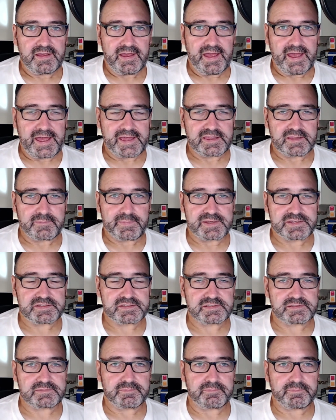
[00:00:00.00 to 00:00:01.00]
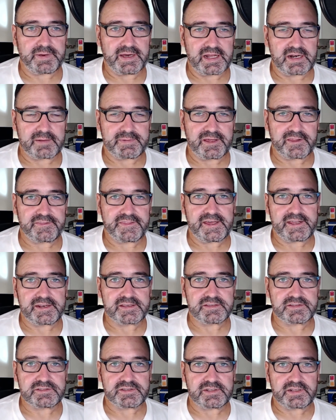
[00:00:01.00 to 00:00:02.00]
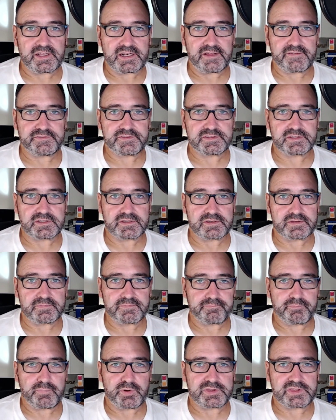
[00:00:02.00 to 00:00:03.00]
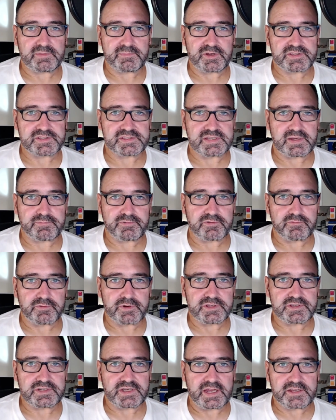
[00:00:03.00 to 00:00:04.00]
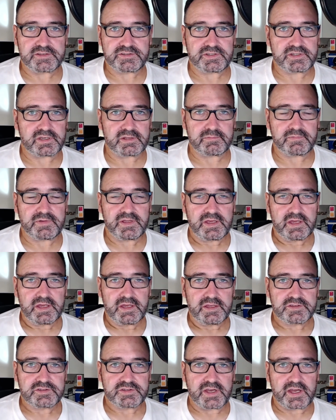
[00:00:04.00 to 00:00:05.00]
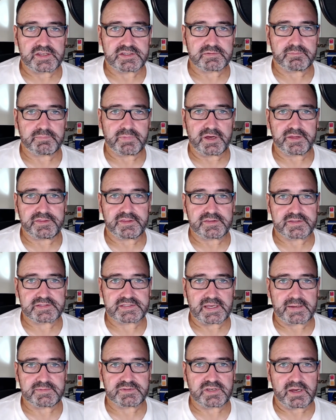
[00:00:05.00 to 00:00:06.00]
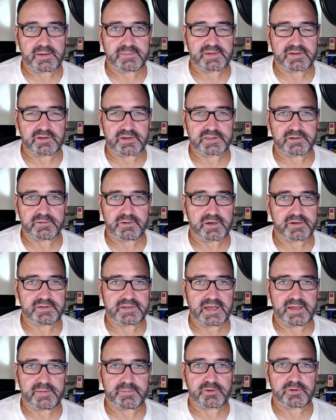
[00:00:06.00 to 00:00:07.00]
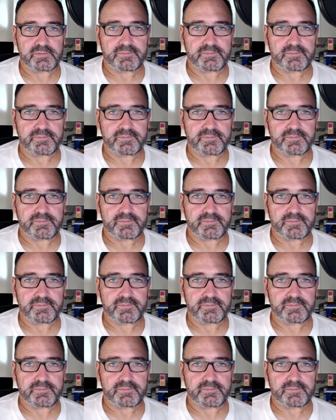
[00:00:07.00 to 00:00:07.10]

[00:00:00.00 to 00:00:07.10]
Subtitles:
And the best part about that is you don't have to put them on separate recharge. You can charge them both at the same time. They've got their own cable.